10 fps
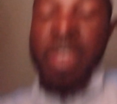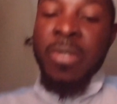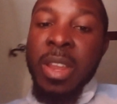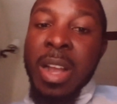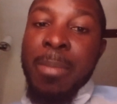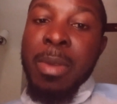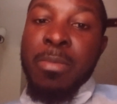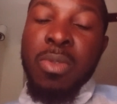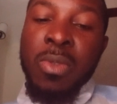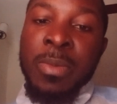very
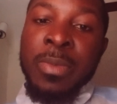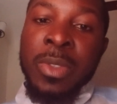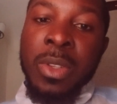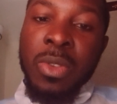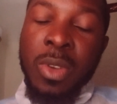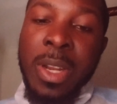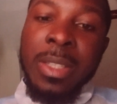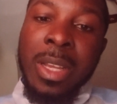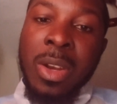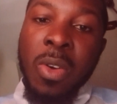capable, do you
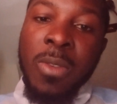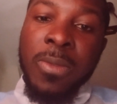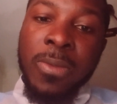understand, of